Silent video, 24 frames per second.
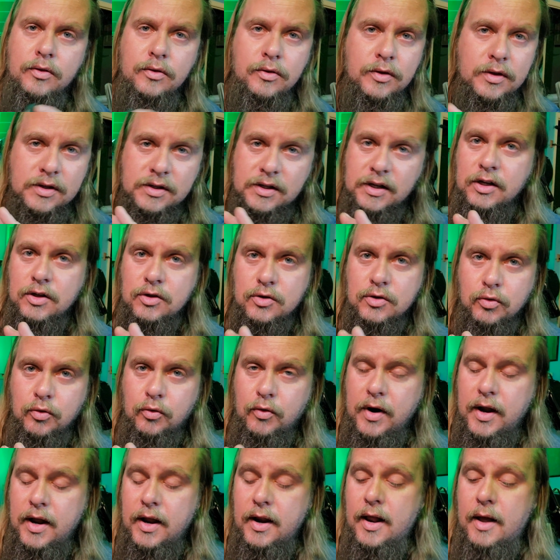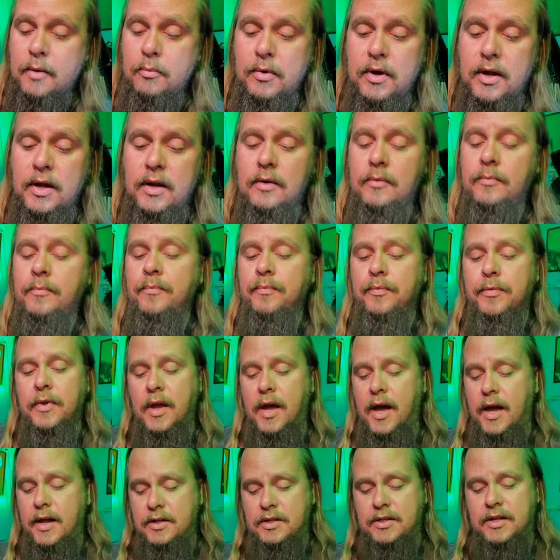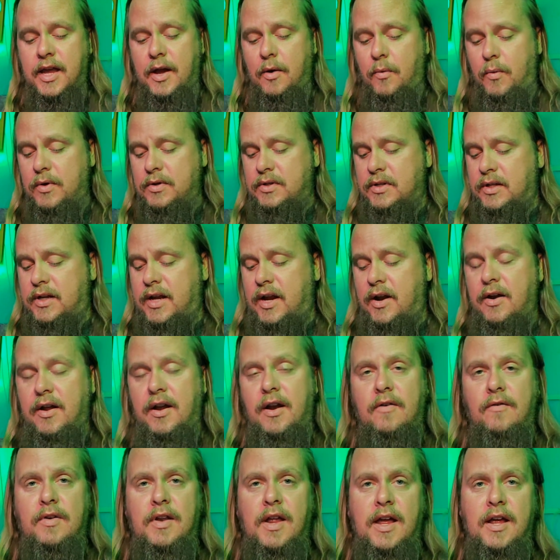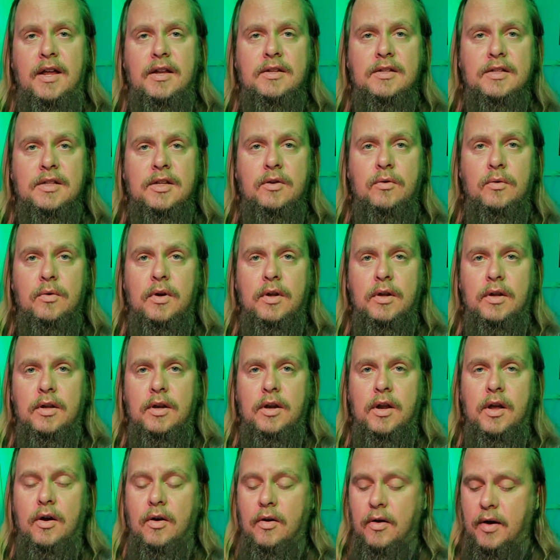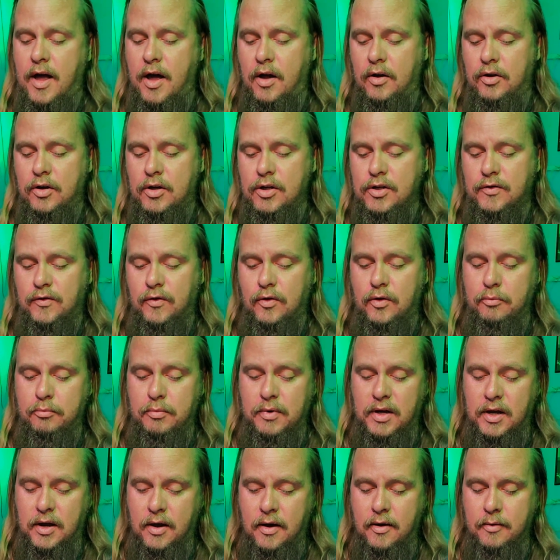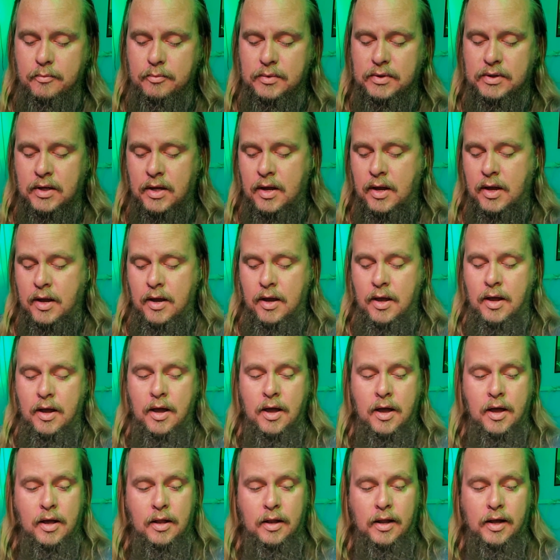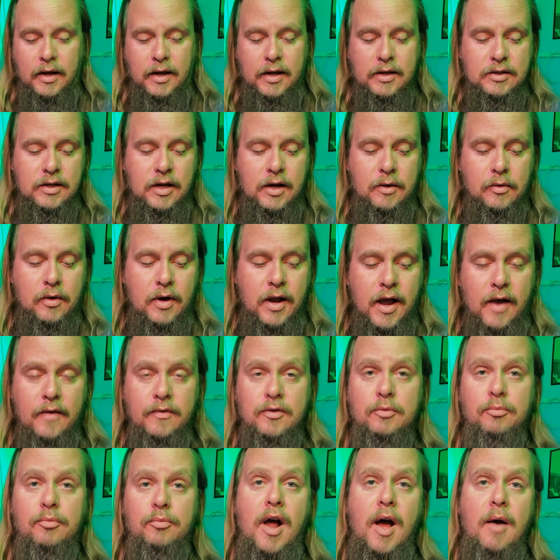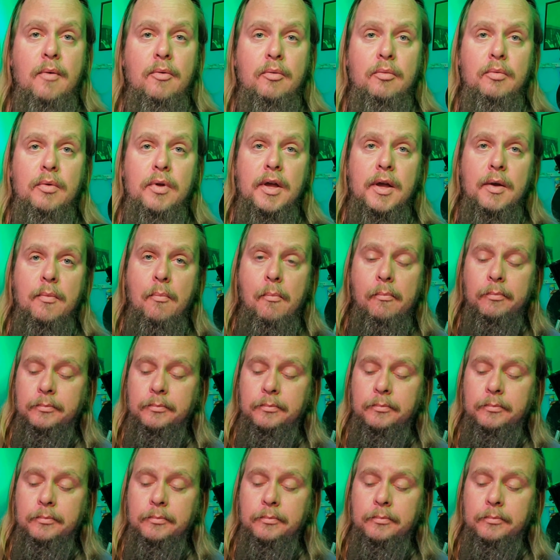This thing's great. I mean, I just can't wait to carry it every day and see what, how useful it becomes. Like I said, I'm gonna have to probably